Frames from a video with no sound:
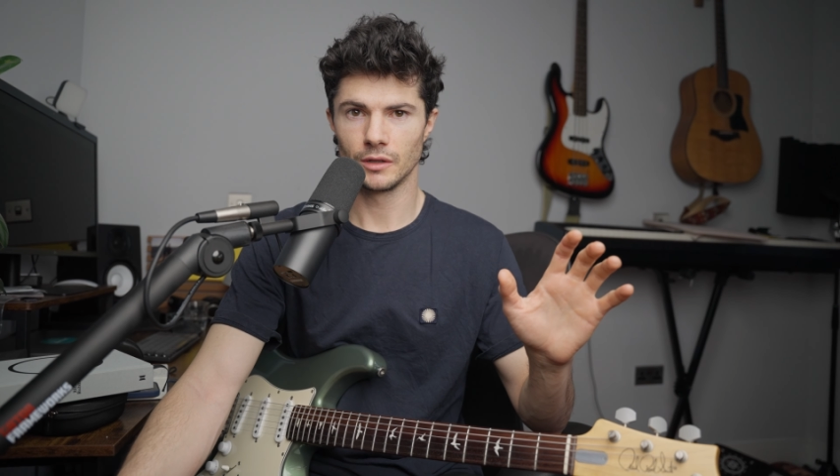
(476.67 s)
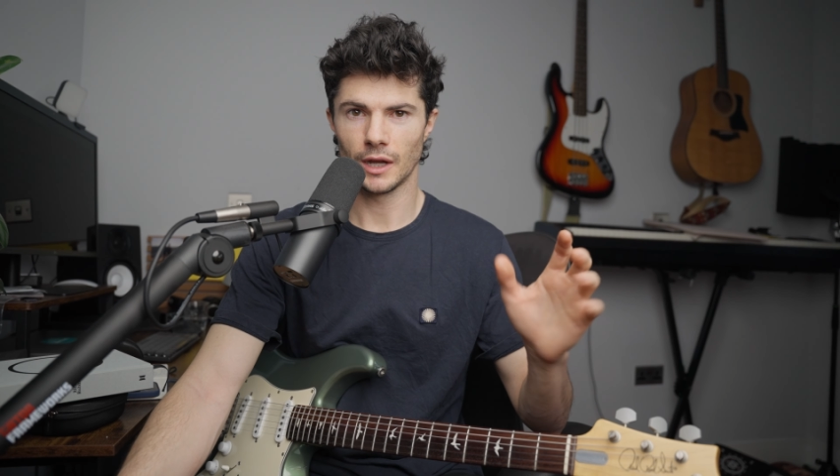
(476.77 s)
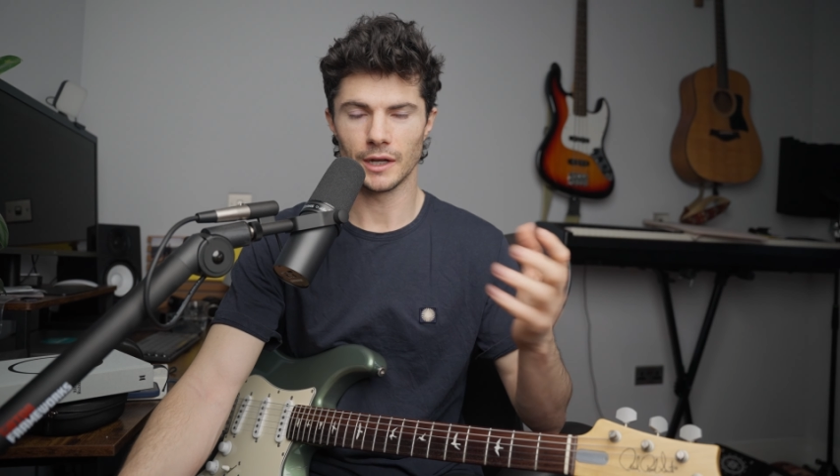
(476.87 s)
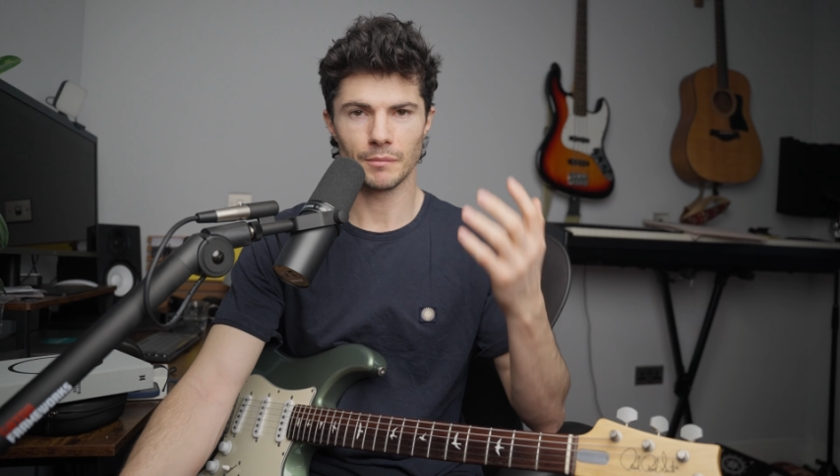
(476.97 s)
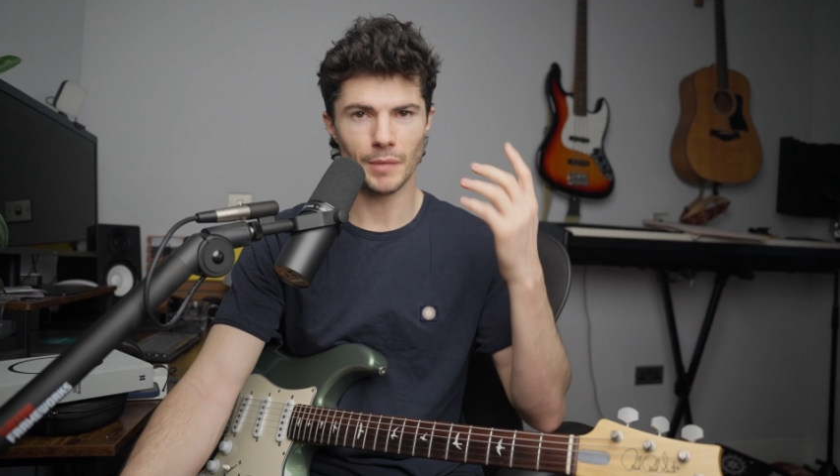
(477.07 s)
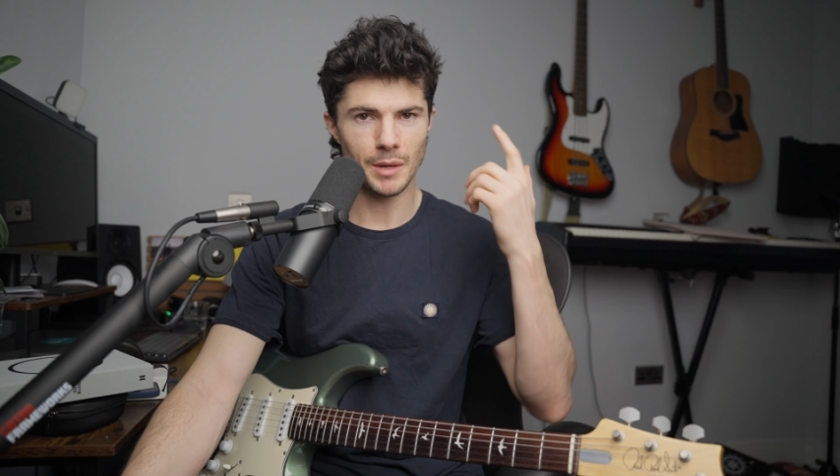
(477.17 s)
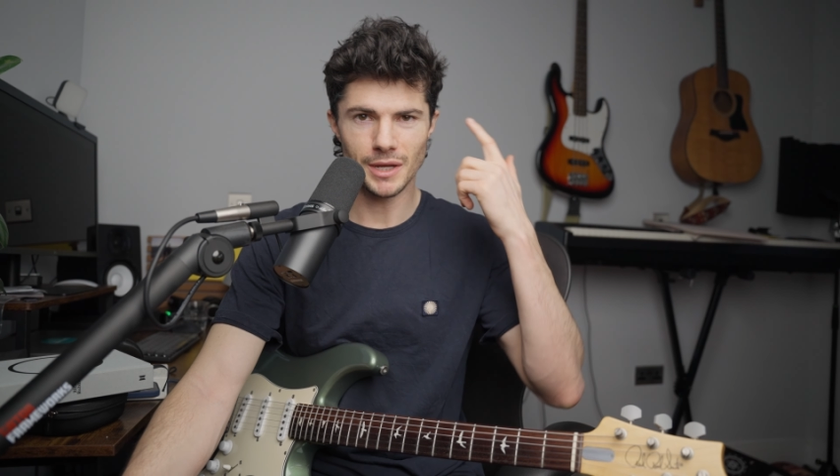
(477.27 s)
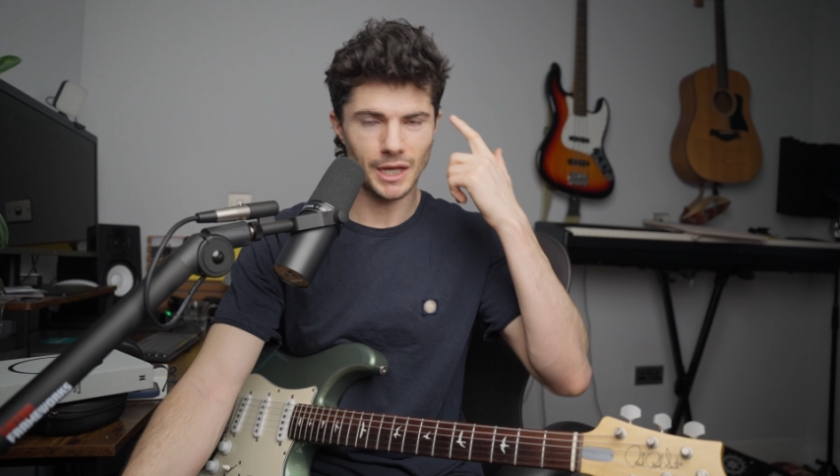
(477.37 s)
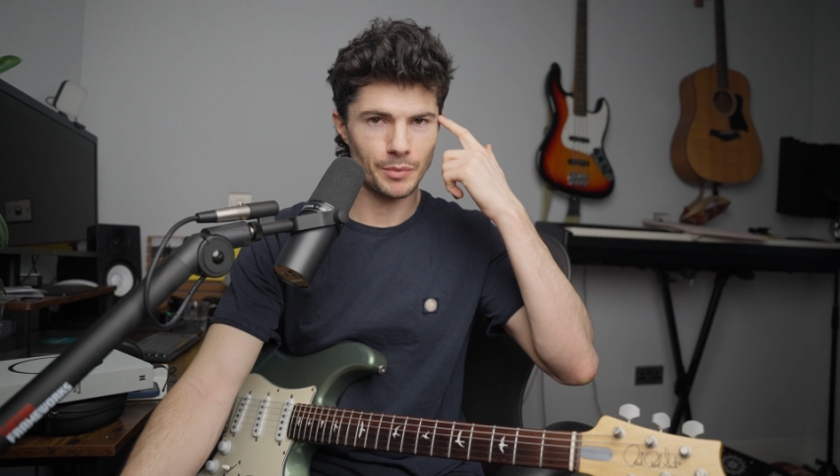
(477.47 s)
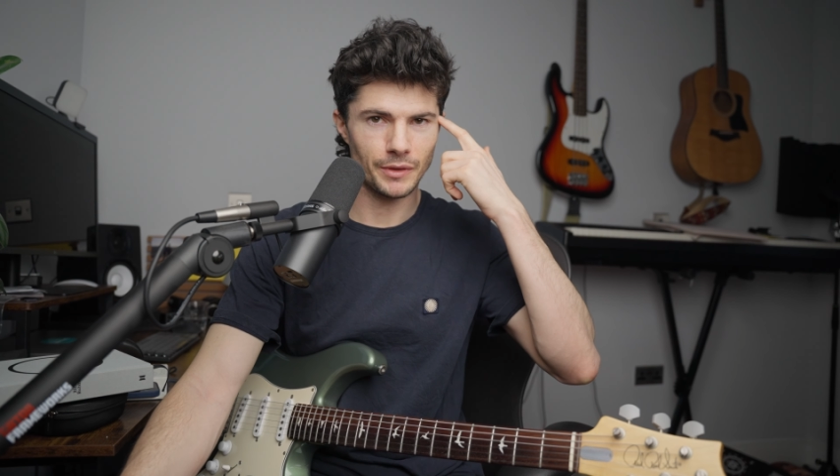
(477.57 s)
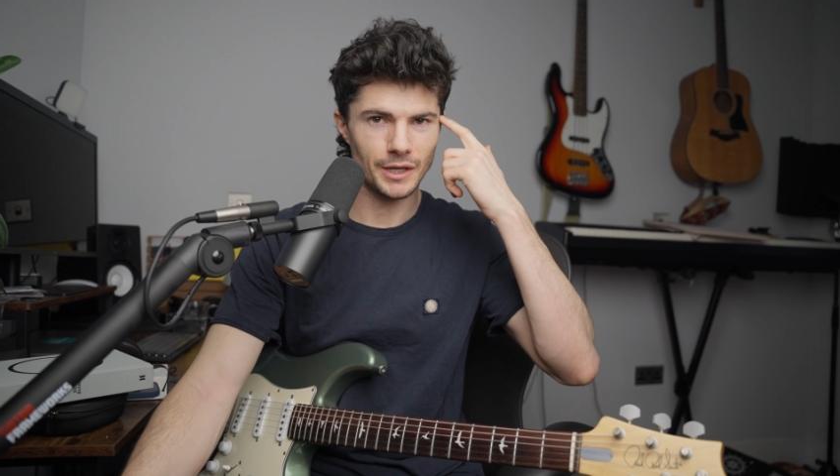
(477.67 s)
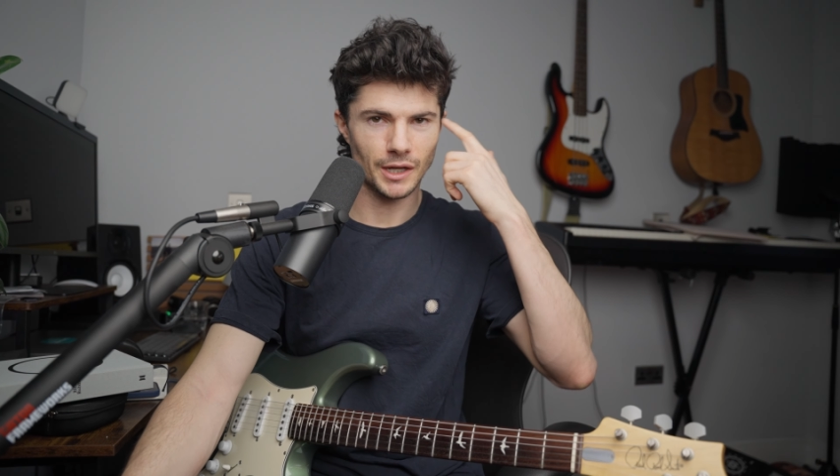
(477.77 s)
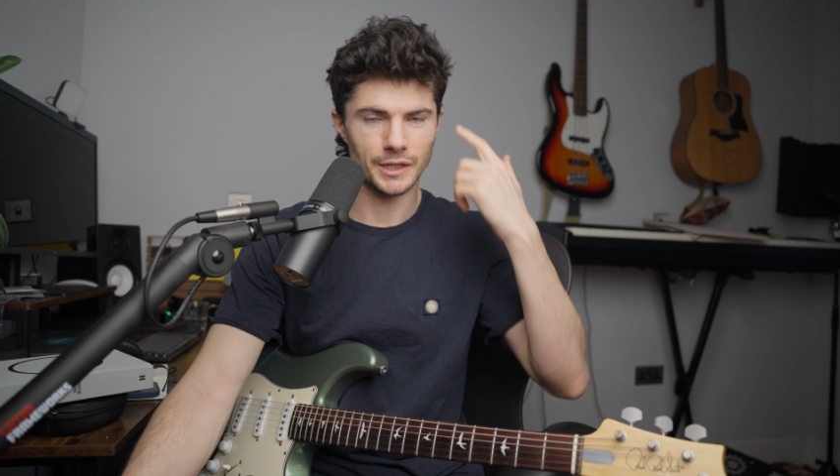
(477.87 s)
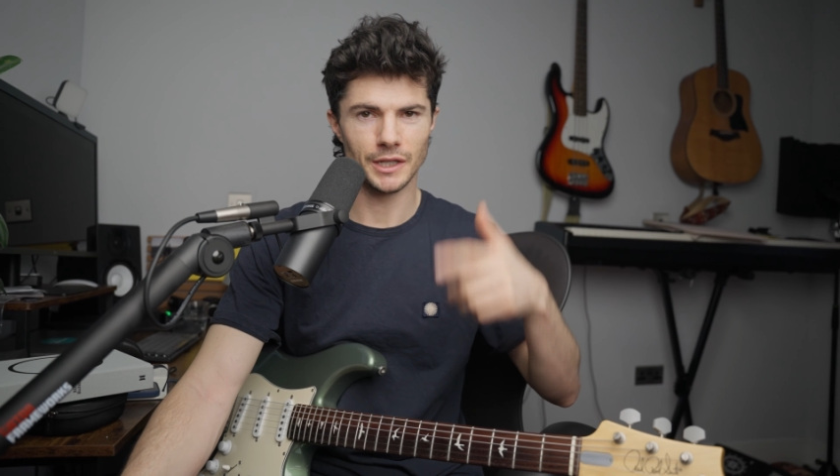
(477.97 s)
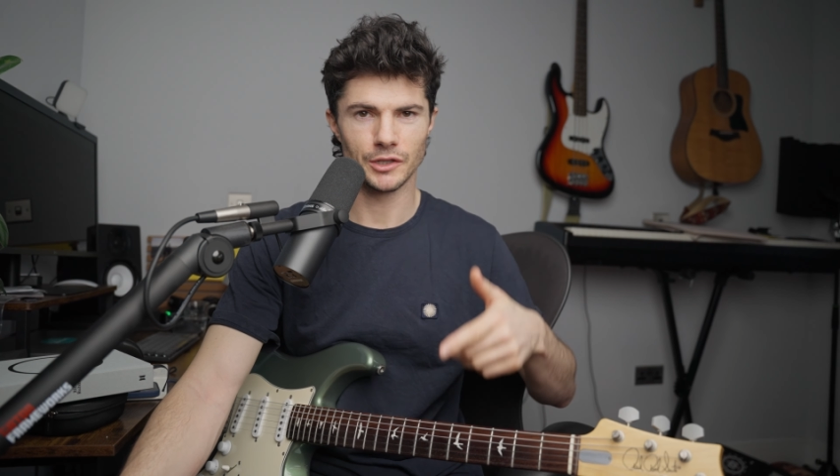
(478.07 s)
And maybe keeping these
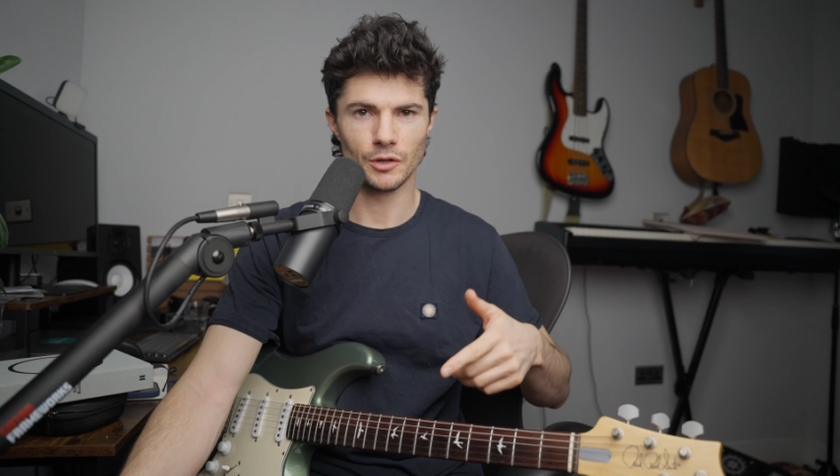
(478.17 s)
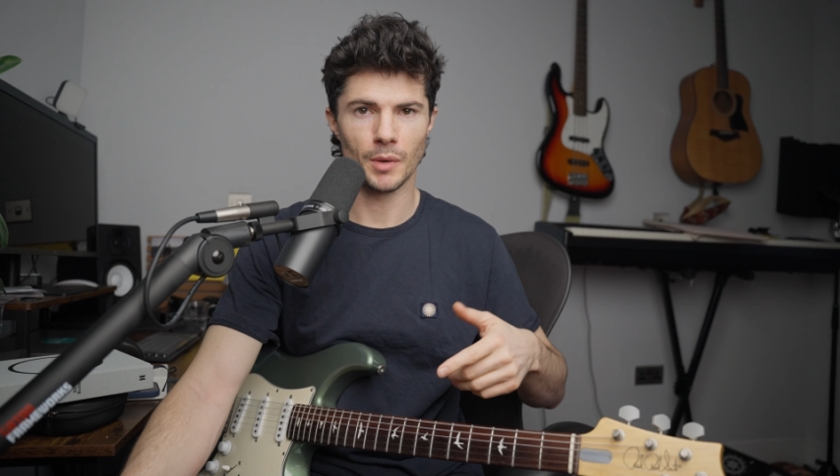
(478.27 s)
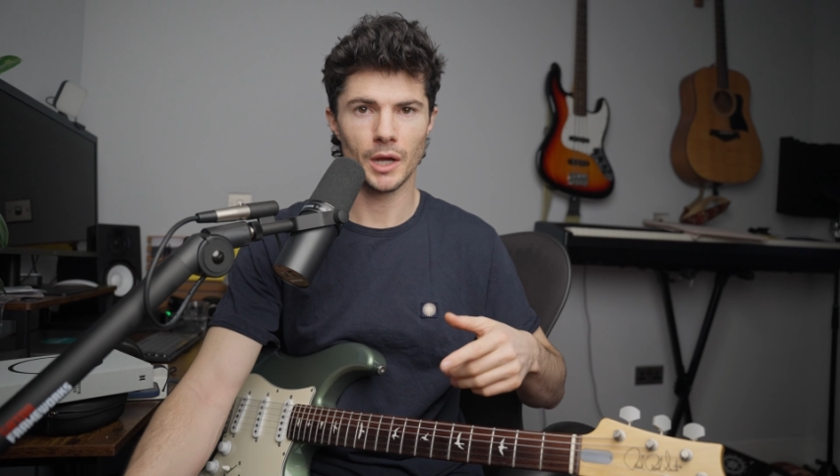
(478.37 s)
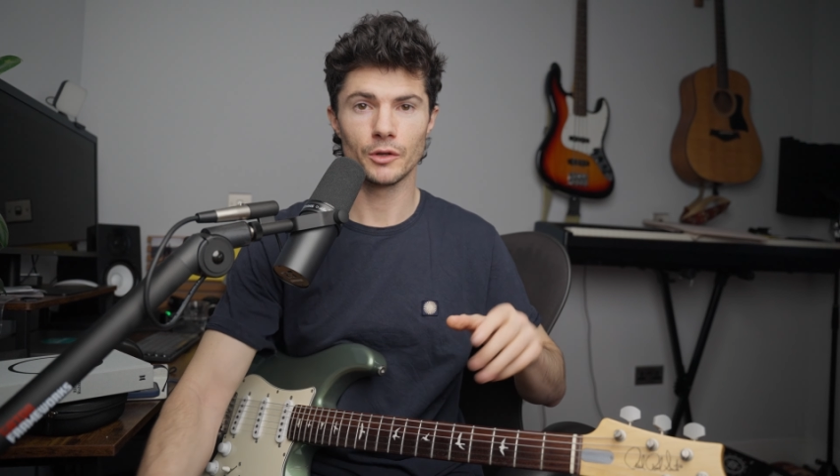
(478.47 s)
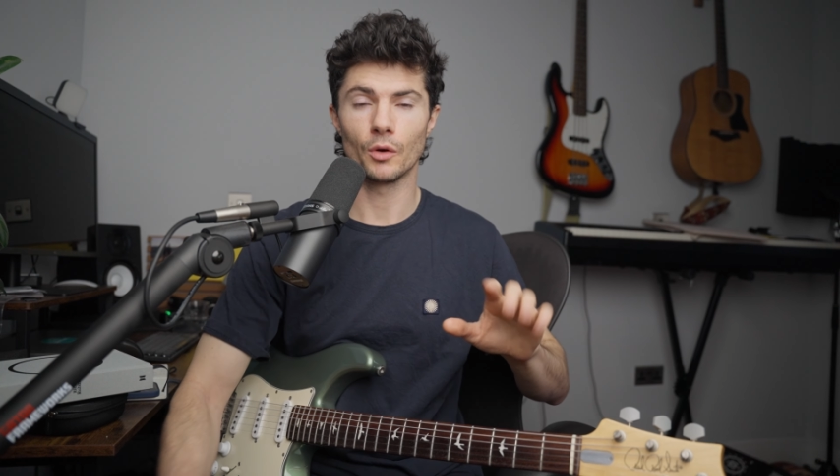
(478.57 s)
ideas in your mind,